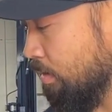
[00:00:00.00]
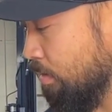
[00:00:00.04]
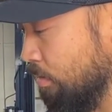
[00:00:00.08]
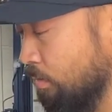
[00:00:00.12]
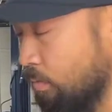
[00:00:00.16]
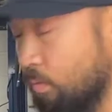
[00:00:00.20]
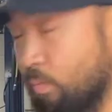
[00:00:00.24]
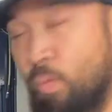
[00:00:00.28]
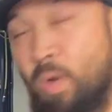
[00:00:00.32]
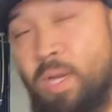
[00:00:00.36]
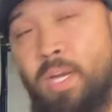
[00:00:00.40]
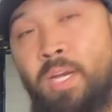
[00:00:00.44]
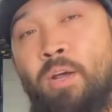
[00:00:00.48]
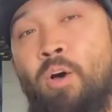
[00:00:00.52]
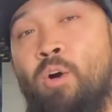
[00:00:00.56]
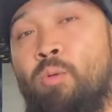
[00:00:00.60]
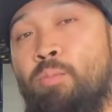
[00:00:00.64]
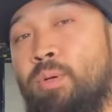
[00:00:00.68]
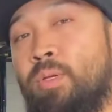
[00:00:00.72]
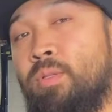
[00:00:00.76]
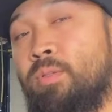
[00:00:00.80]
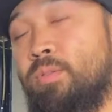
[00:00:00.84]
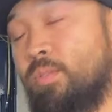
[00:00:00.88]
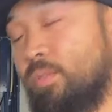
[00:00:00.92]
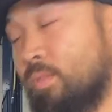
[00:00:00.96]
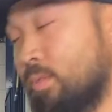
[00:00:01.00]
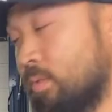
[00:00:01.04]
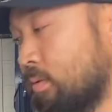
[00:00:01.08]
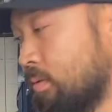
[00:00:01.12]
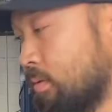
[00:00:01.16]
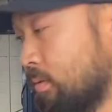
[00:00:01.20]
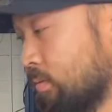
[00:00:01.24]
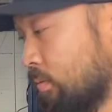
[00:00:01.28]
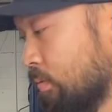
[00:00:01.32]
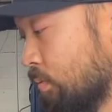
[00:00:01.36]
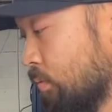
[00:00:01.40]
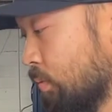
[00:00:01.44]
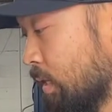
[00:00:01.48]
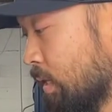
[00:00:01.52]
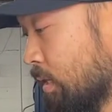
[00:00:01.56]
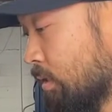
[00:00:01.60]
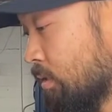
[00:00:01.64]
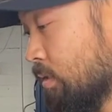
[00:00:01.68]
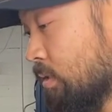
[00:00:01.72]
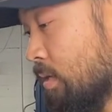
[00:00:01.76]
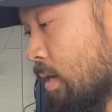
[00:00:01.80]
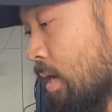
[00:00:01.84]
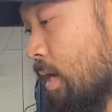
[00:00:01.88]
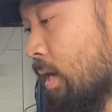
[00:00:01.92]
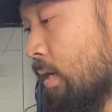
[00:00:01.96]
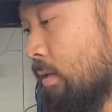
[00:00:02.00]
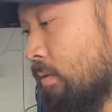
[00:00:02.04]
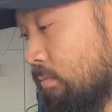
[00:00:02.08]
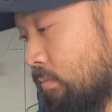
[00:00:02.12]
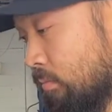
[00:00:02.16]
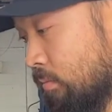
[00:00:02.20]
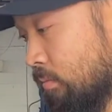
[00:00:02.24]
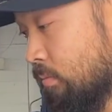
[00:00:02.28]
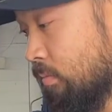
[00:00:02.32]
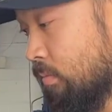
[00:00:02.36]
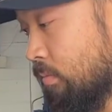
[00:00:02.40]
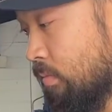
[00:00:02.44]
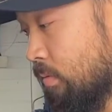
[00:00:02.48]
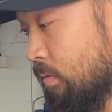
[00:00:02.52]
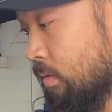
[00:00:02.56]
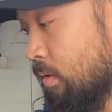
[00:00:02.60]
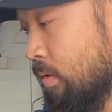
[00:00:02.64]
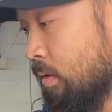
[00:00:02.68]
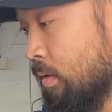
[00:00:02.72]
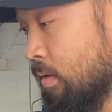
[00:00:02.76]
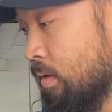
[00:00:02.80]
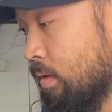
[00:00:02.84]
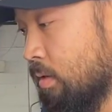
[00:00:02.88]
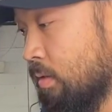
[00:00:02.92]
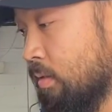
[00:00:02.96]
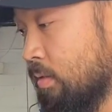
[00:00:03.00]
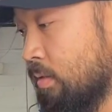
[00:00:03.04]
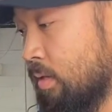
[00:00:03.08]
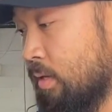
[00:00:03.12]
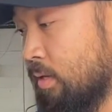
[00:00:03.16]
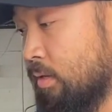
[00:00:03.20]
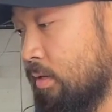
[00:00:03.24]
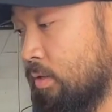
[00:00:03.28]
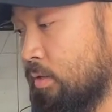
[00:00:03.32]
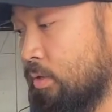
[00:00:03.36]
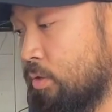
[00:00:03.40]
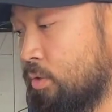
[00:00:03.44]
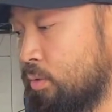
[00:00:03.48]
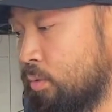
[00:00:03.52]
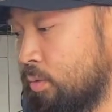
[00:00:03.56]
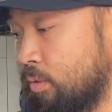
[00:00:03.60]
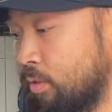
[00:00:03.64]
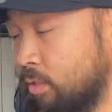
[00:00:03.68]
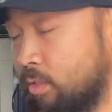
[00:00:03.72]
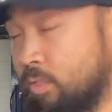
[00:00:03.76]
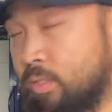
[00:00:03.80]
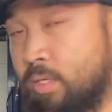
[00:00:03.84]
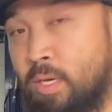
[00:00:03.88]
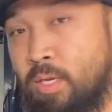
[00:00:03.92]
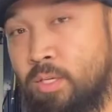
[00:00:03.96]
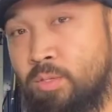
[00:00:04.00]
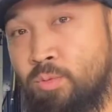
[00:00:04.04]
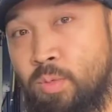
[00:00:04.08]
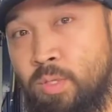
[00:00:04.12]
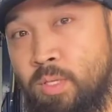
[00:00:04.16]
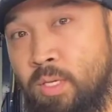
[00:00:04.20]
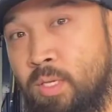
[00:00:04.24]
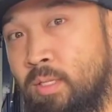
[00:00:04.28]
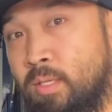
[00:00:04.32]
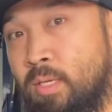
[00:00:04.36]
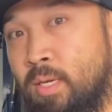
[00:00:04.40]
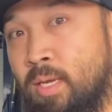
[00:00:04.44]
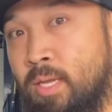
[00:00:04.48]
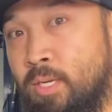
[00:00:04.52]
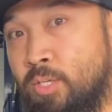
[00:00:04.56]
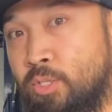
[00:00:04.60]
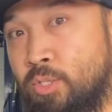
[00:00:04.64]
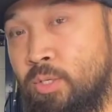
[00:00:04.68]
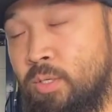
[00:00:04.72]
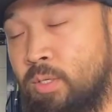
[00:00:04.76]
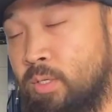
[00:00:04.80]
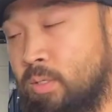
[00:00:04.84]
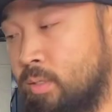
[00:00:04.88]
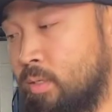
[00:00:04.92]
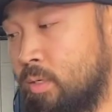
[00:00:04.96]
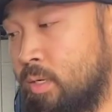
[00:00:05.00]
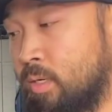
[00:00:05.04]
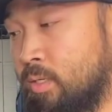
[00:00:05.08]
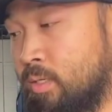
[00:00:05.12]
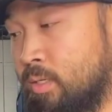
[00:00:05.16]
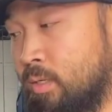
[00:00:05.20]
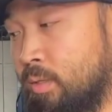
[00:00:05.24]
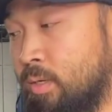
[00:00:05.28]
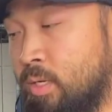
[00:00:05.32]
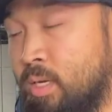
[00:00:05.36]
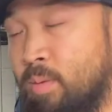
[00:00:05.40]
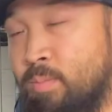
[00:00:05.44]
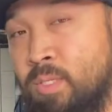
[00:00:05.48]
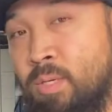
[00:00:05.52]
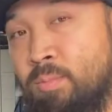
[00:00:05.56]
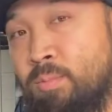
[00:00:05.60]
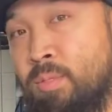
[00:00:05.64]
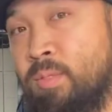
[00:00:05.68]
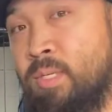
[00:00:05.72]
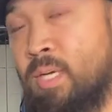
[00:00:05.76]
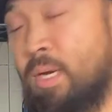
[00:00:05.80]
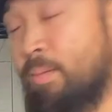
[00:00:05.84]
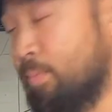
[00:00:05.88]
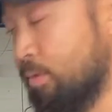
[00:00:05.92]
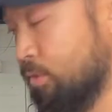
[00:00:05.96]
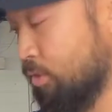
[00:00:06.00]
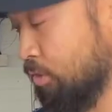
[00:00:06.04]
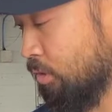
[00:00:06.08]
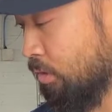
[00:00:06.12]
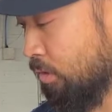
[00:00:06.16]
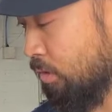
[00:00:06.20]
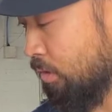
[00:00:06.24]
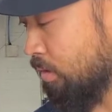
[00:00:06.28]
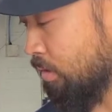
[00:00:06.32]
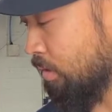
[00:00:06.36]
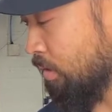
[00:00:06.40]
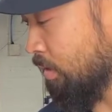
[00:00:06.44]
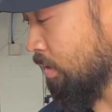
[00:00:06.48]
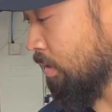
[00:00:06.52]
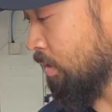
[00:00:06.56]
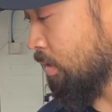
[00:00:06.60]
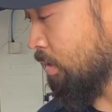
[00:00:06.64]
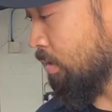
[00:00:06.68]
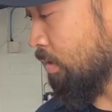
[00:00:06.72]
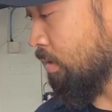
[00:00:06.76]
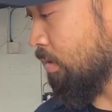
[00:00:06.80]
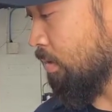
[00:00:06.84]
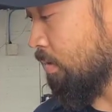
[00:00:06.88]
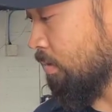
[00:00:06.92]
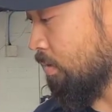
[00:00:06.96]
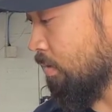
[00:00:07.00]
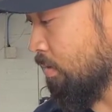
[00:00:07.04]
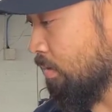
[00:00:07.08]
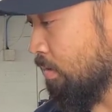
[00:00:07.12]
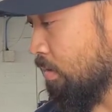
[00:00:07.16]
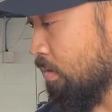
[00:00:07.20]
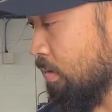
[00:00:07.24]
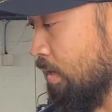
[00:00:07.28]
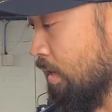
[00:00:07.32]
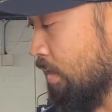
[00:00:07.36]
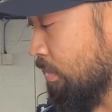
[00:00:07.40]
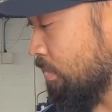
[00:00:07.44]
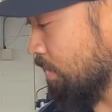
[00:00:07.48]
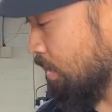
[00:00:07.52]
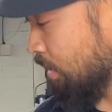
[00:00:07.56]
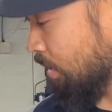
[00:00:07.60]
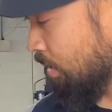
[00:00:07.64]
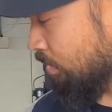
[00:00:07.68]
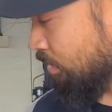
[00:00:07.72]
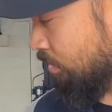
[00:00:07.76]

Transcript: when it opens. When it's not, that coolant stays within the engine until it comes up to temperature, and then